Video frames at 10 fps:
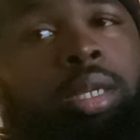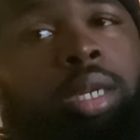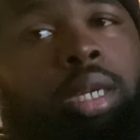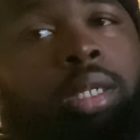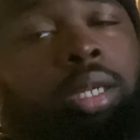
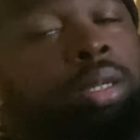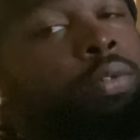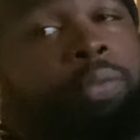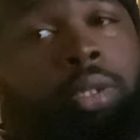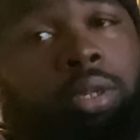Like I said, don't
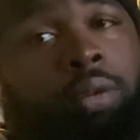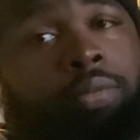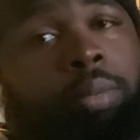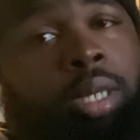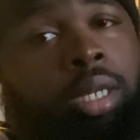feel sorry for
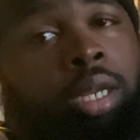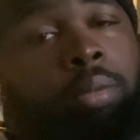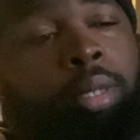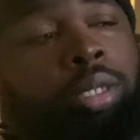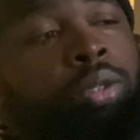me. It led
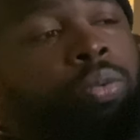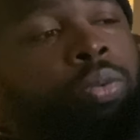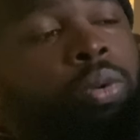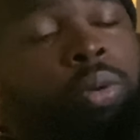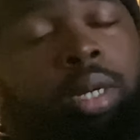me to
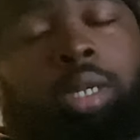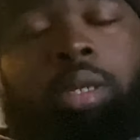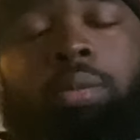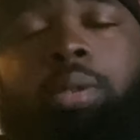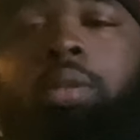who I
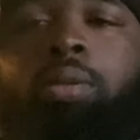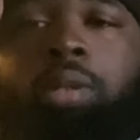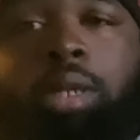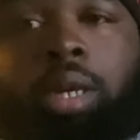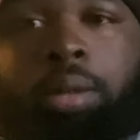am to
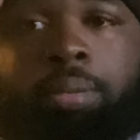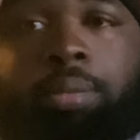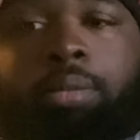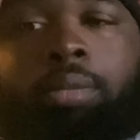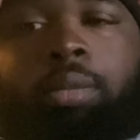today.
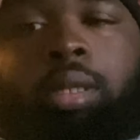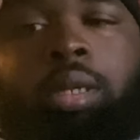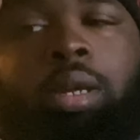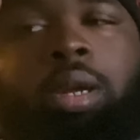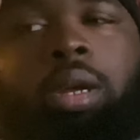
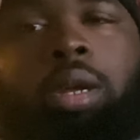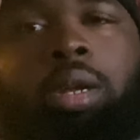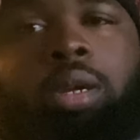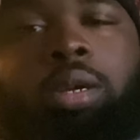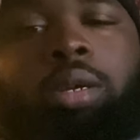
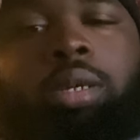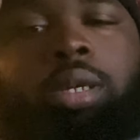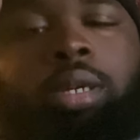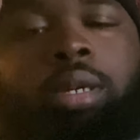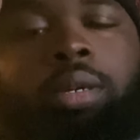
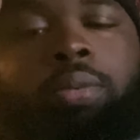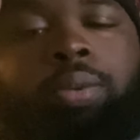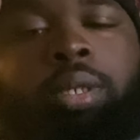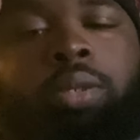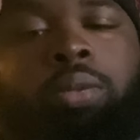
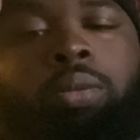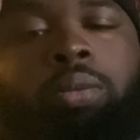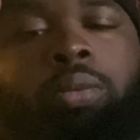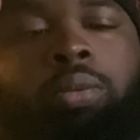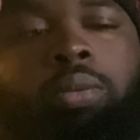Went
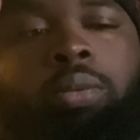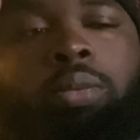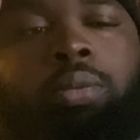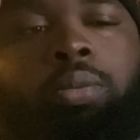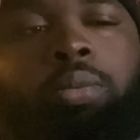
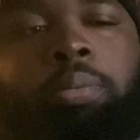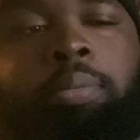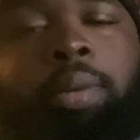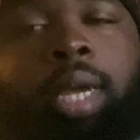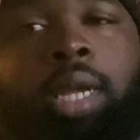to
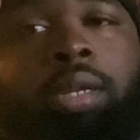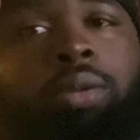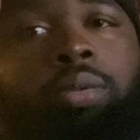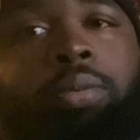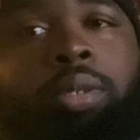mad
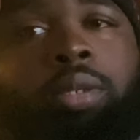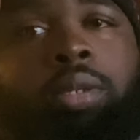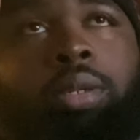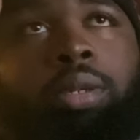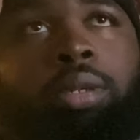
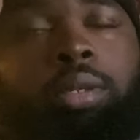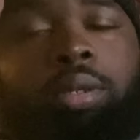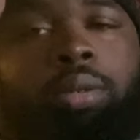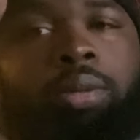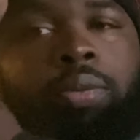universities.
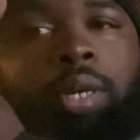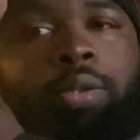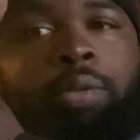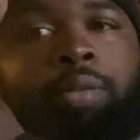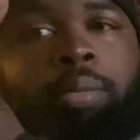
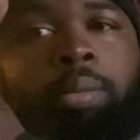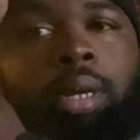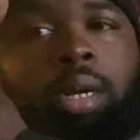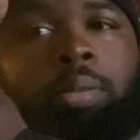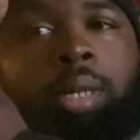Graduated from
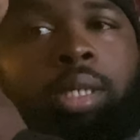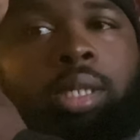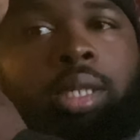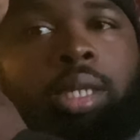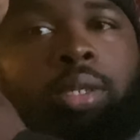
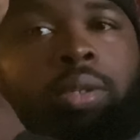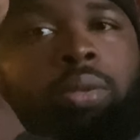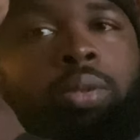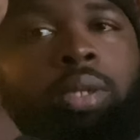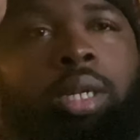Hastings High School
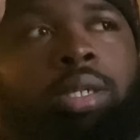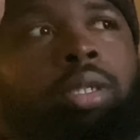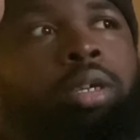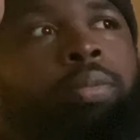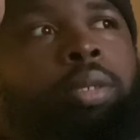
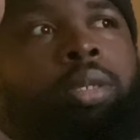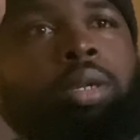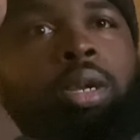2007.